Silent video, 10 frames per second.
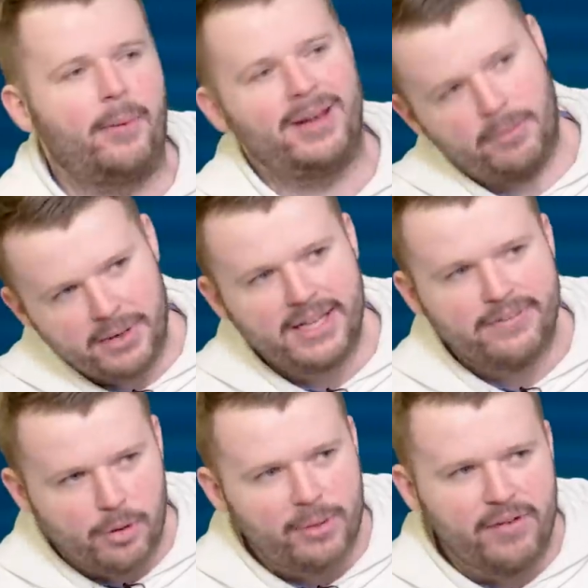I mean, I'm going to
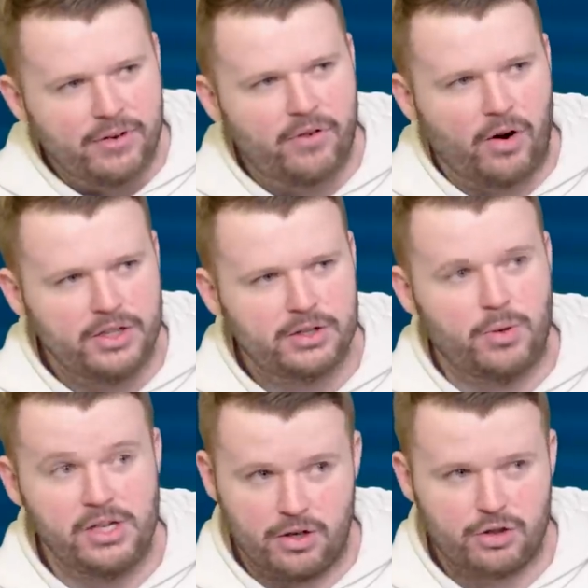give you a bit of advice.
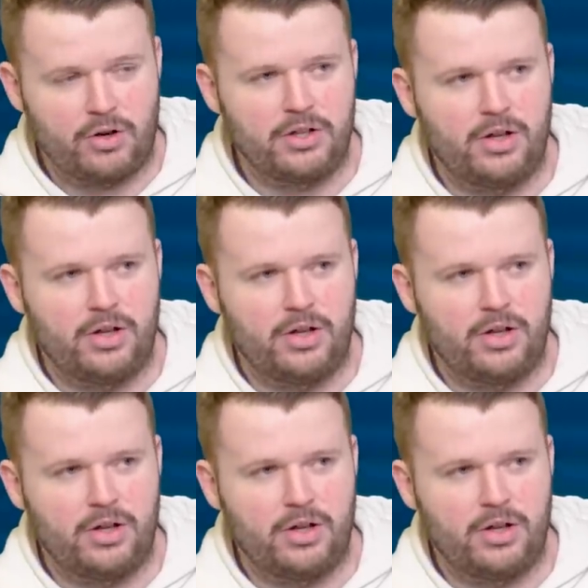What you got to try and